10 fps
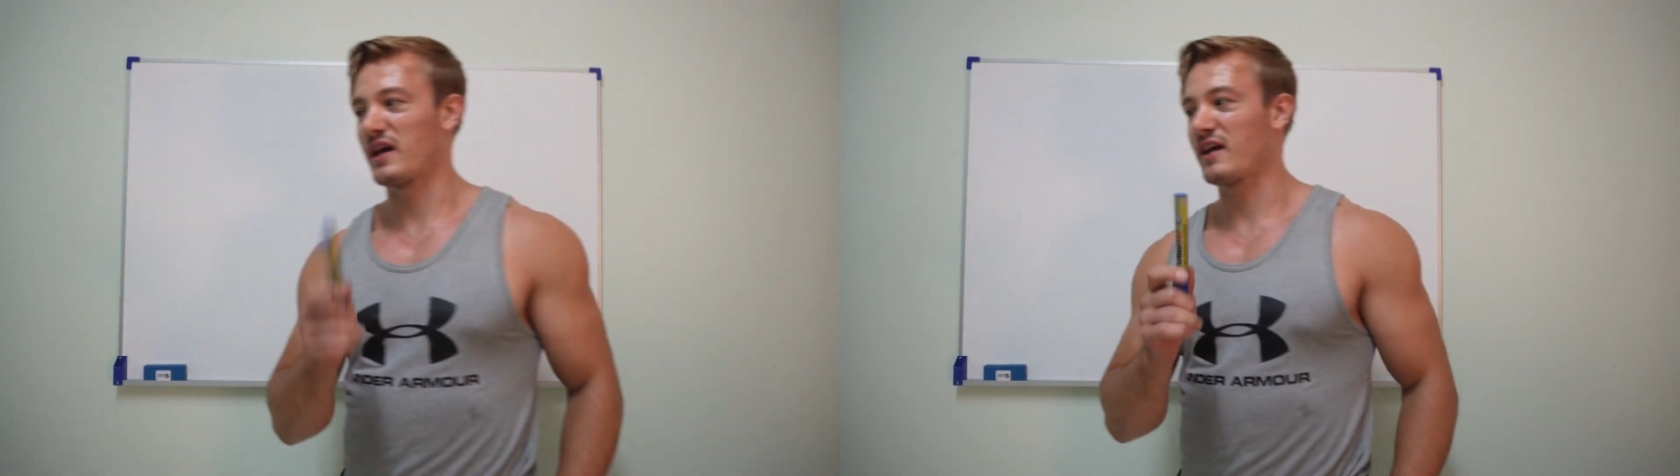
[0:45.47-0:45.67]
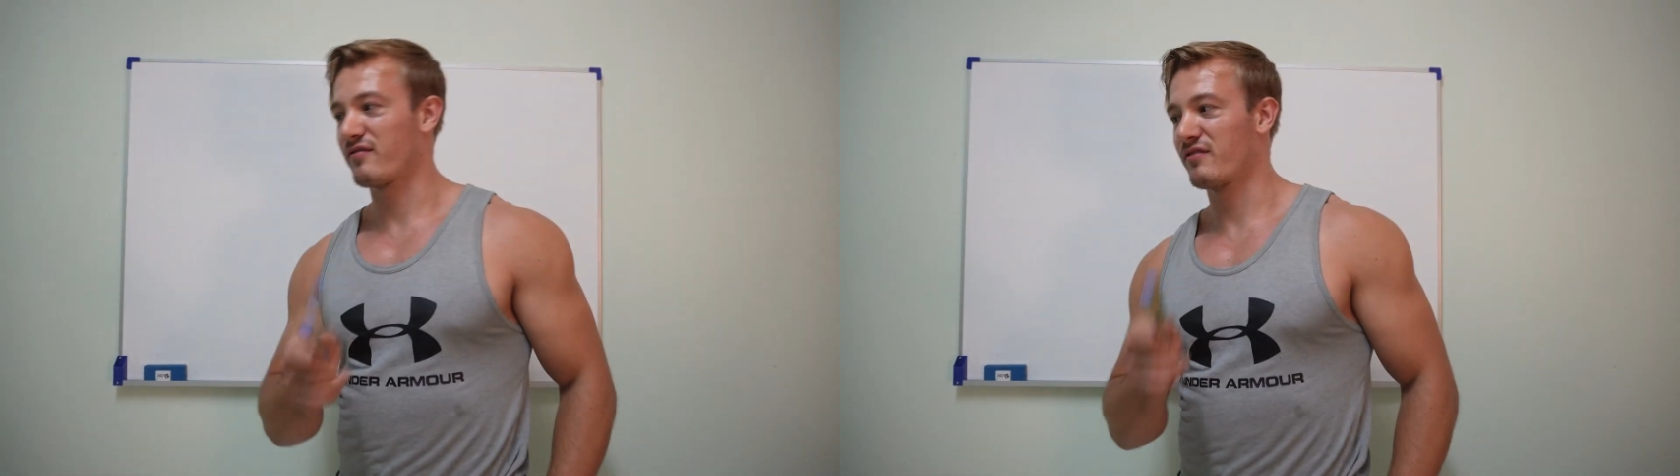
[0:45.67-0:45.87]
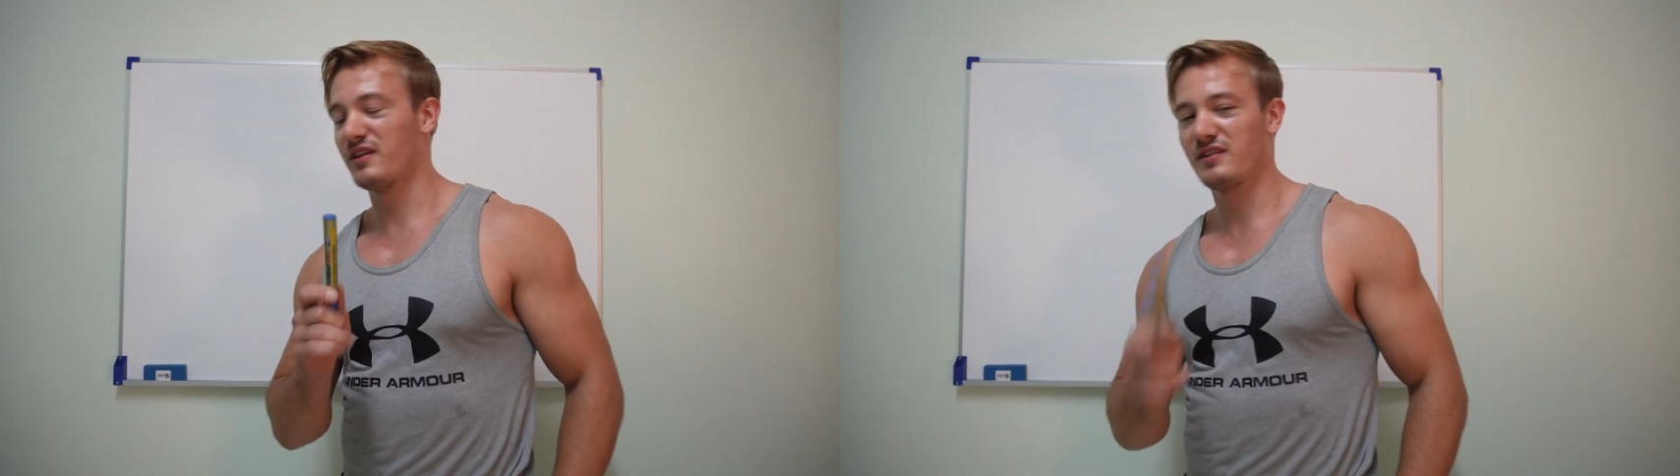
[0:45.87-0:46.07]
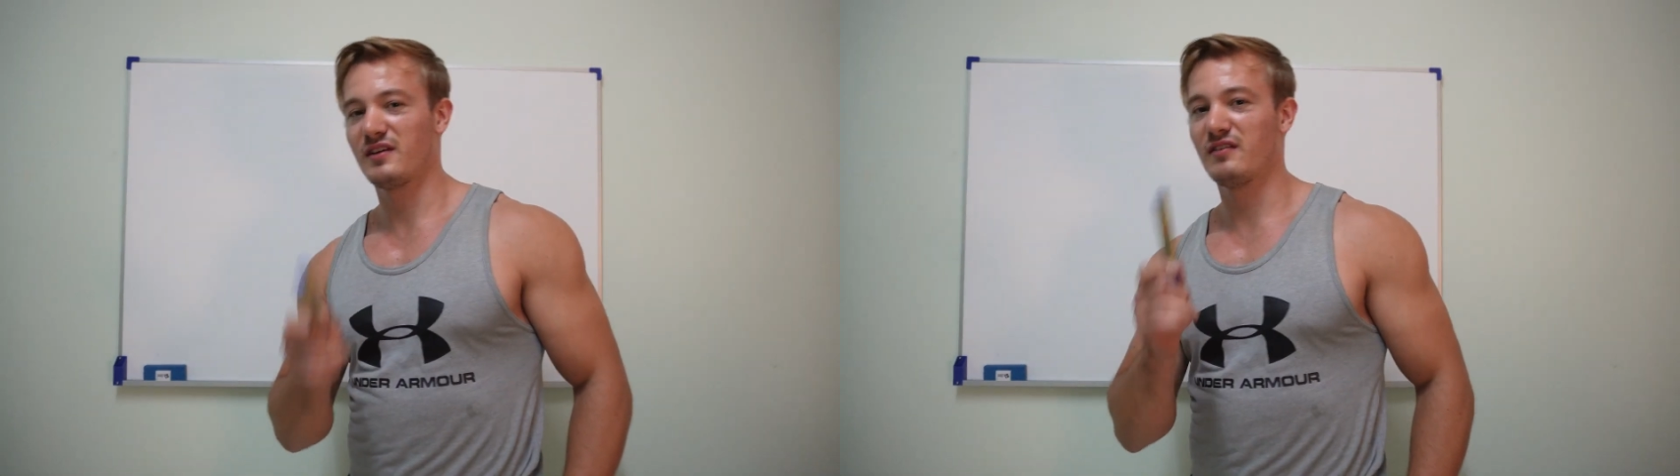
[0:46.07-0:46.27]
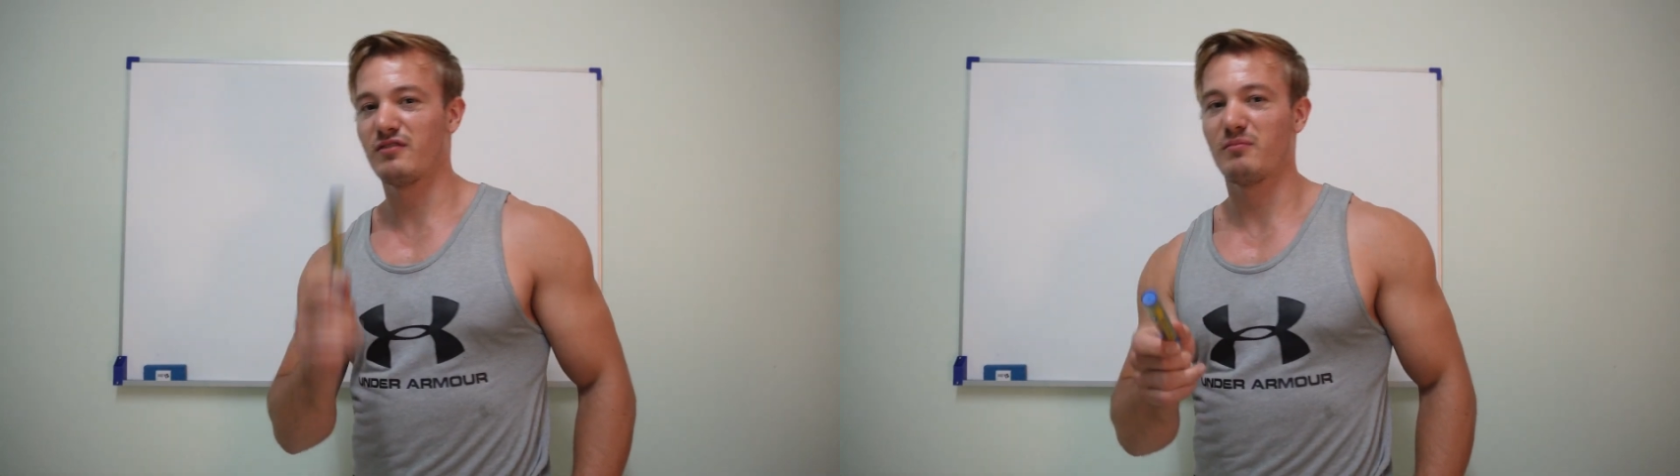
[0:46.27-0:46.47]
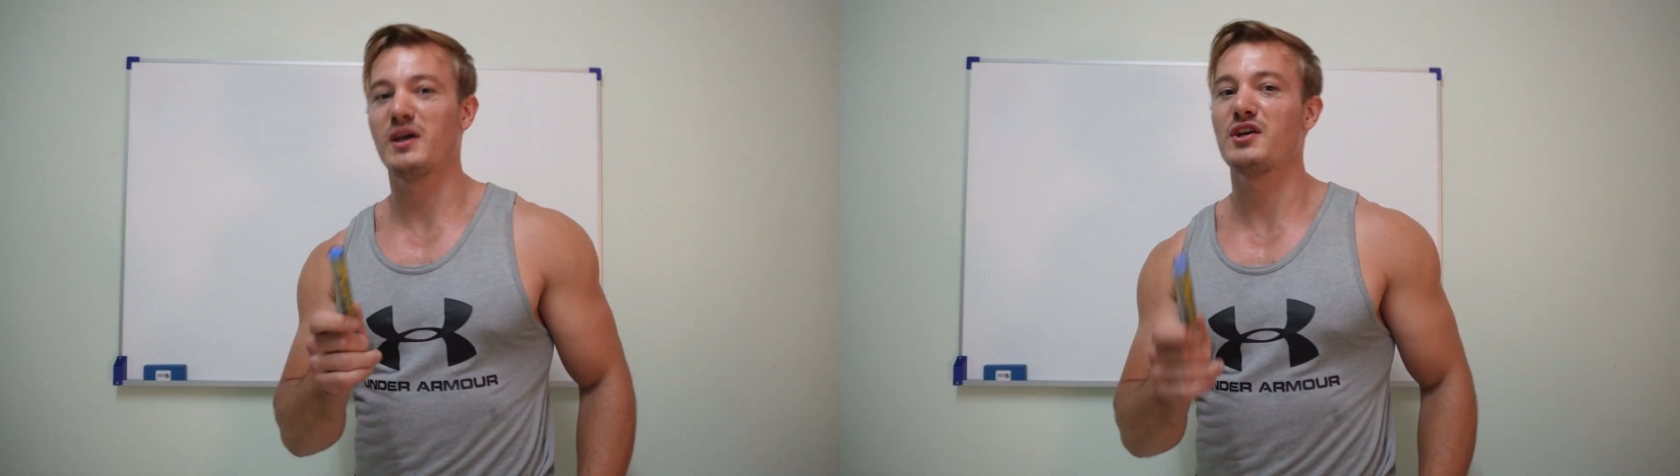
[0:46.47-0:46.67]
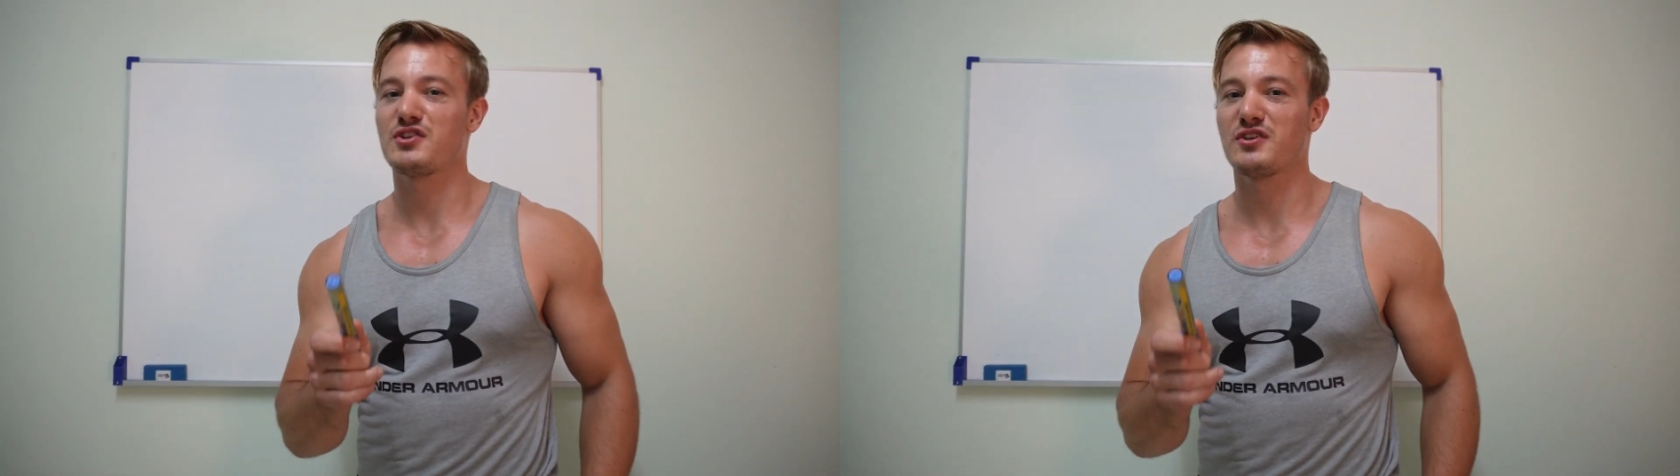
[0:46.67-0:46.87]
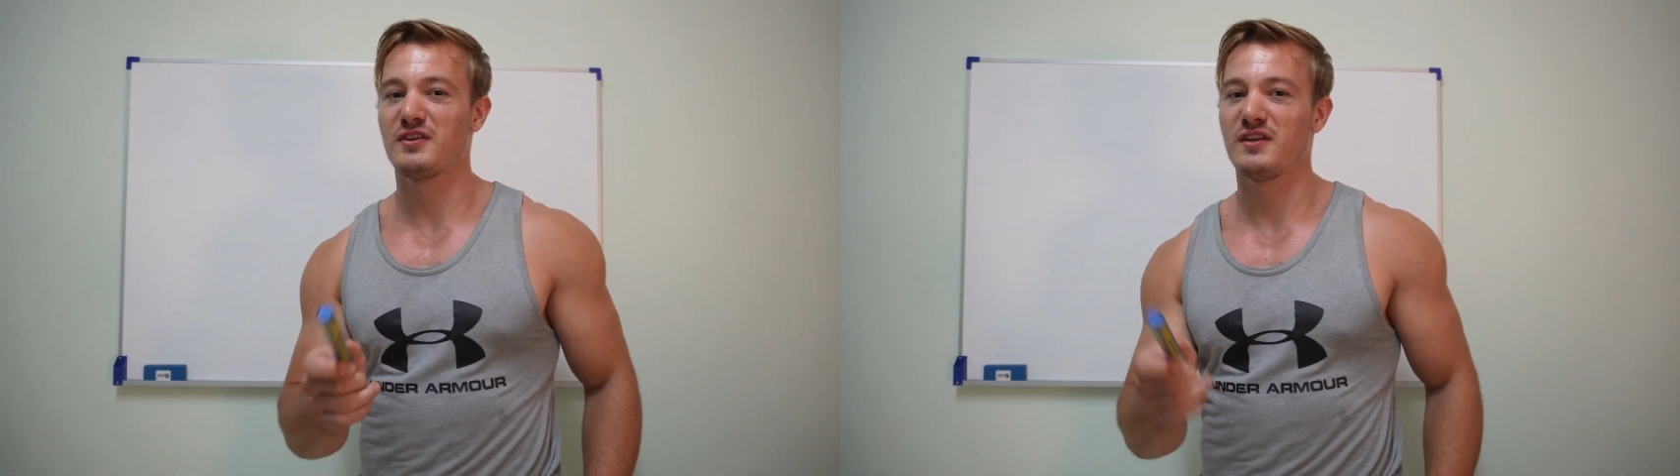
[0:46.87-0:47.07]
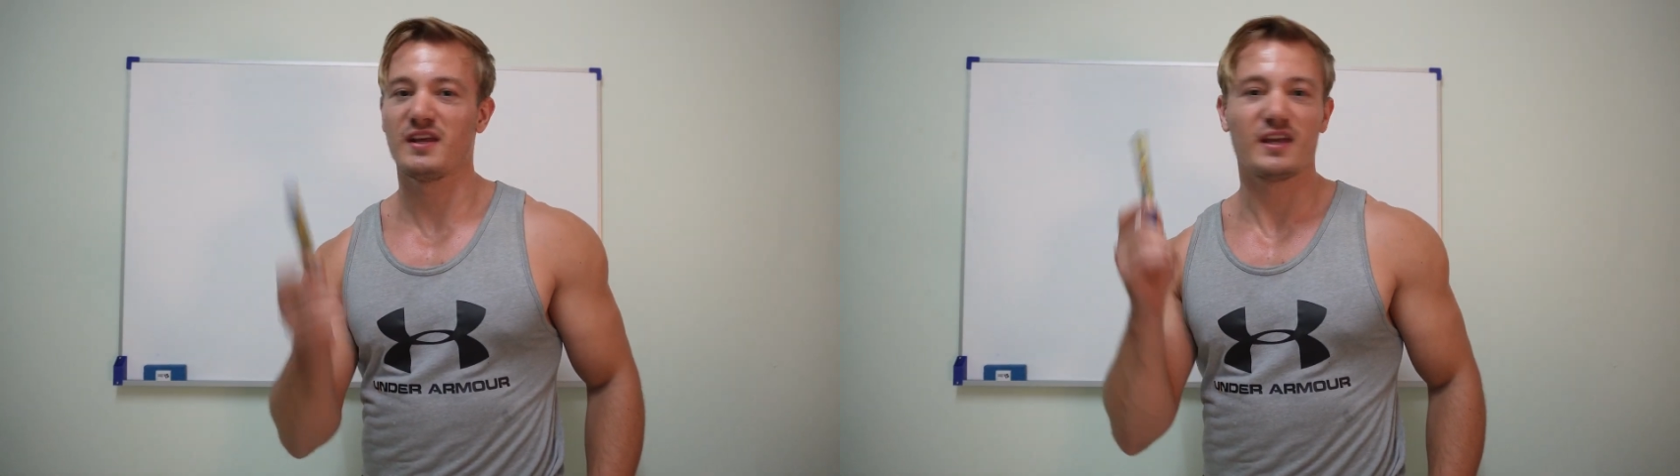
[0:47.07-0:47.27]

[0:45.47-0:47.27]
have this information